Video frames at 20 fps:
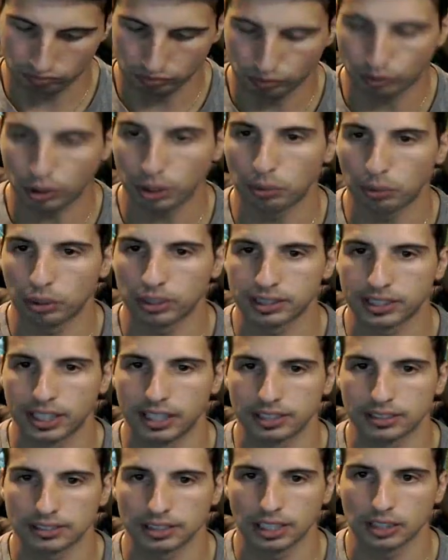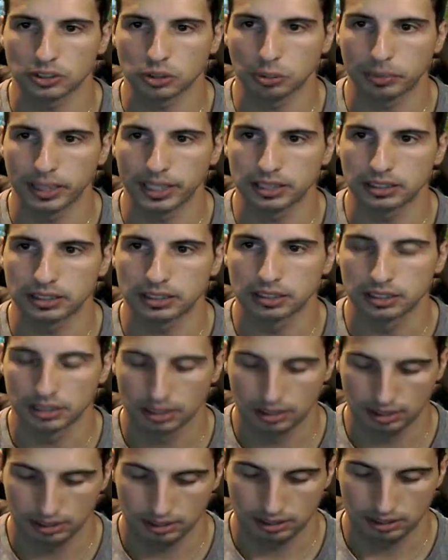forty-one K is not so bad.
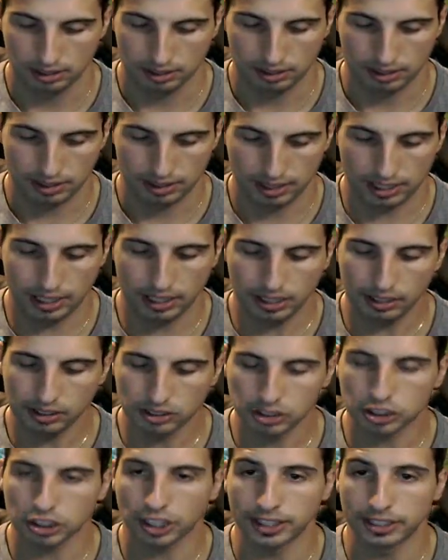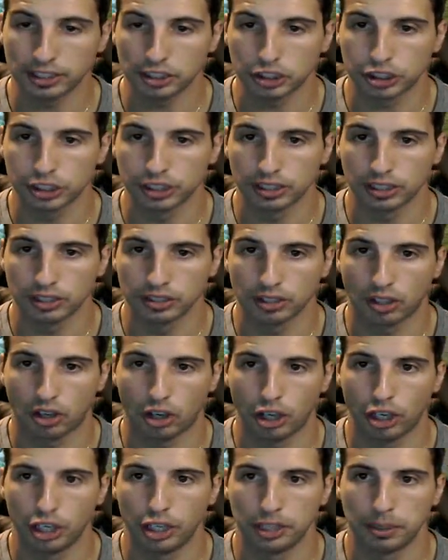And Shining Shield
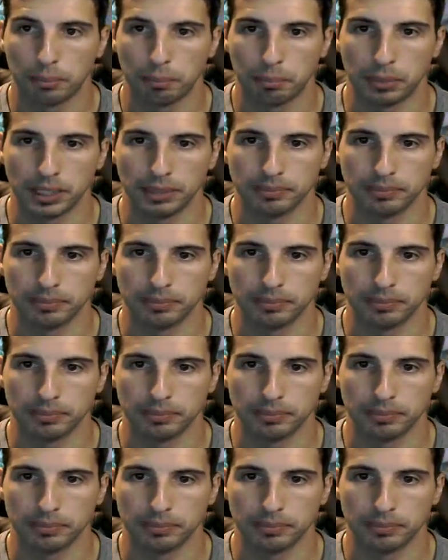on B.